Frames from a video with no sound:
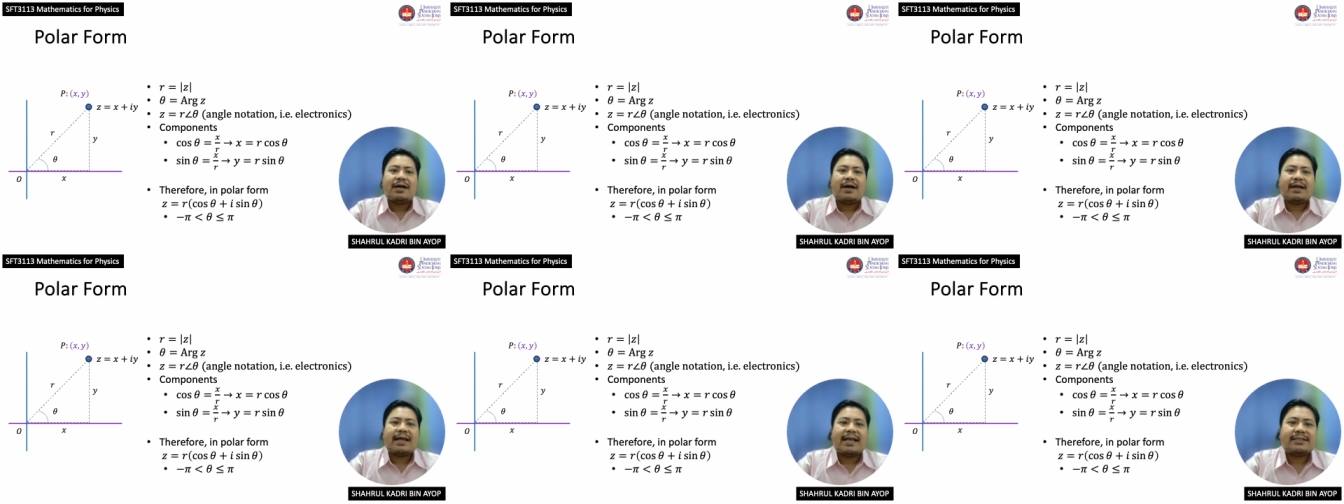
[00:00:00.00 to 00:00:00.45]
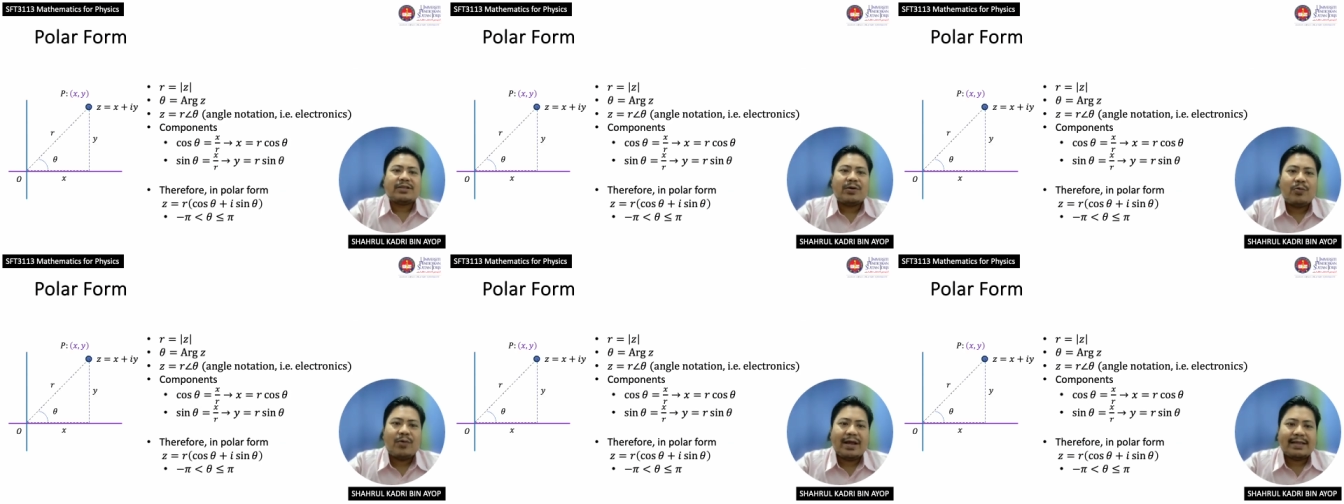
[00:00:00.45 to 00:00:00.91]
Okay,
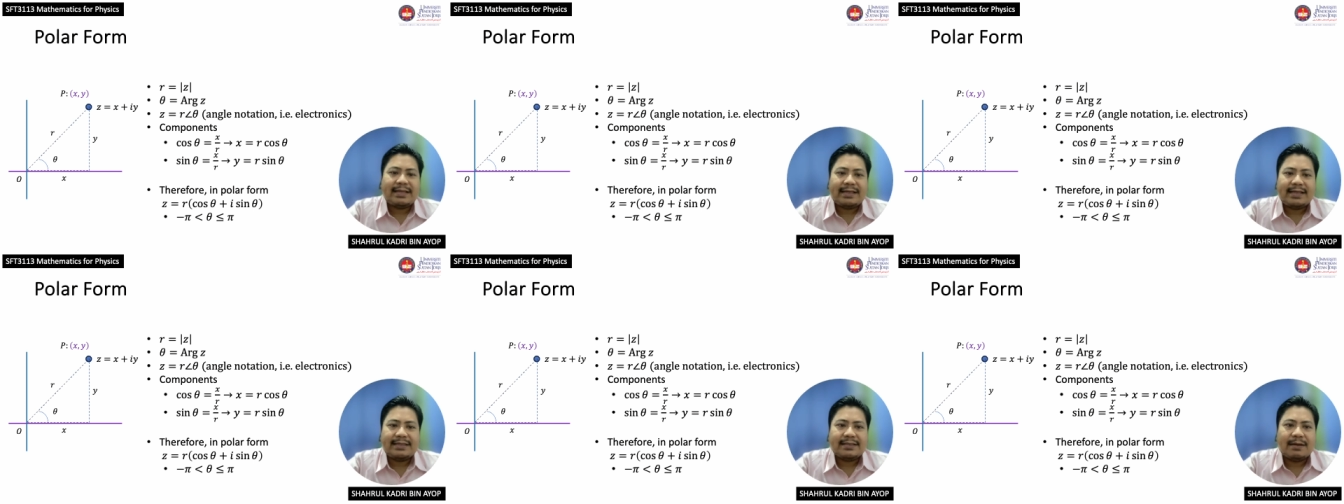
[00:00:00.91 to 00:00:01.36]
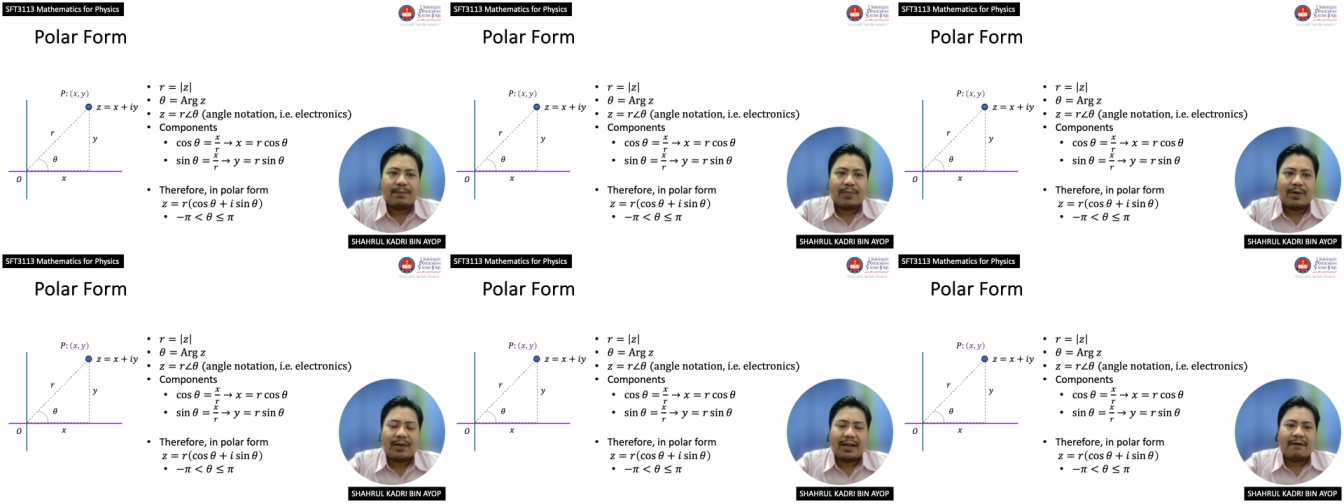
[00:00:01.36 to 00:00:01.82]
so what is a
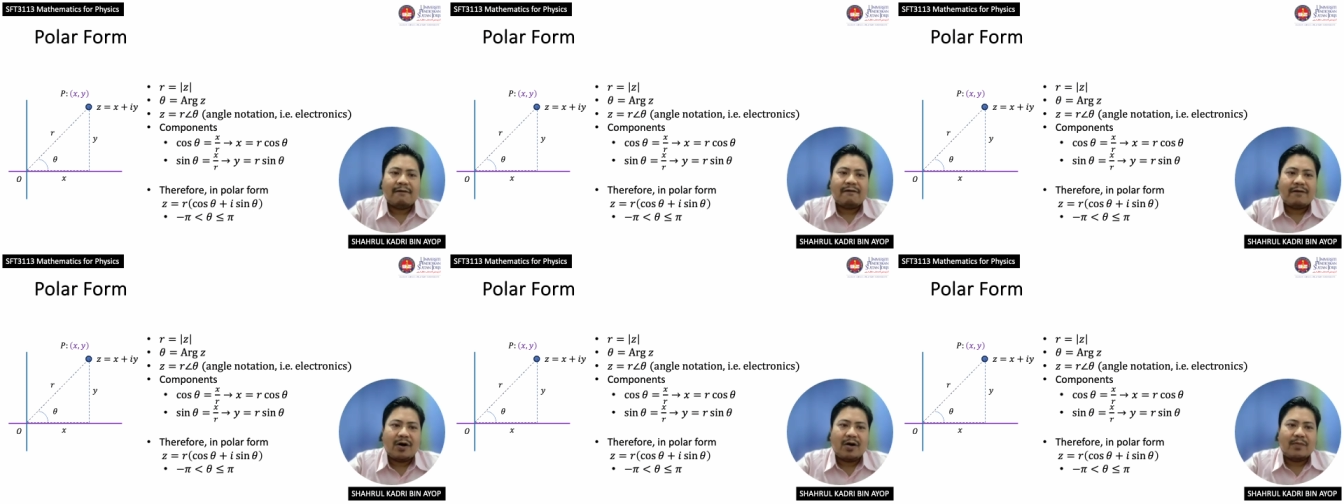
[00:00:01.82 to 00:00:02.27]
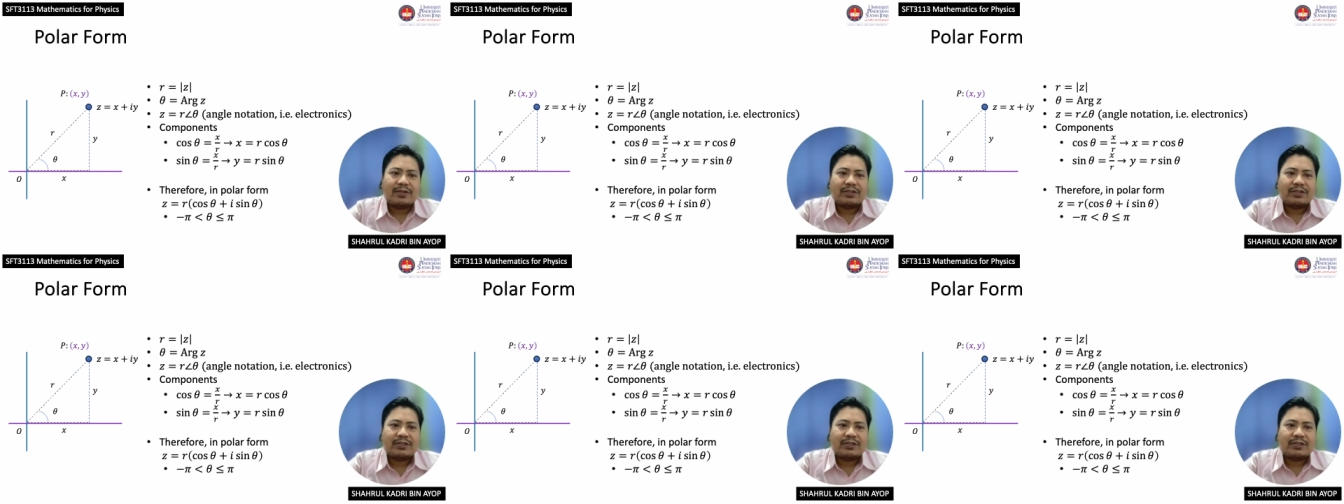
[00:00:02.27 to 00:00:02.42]
polar form?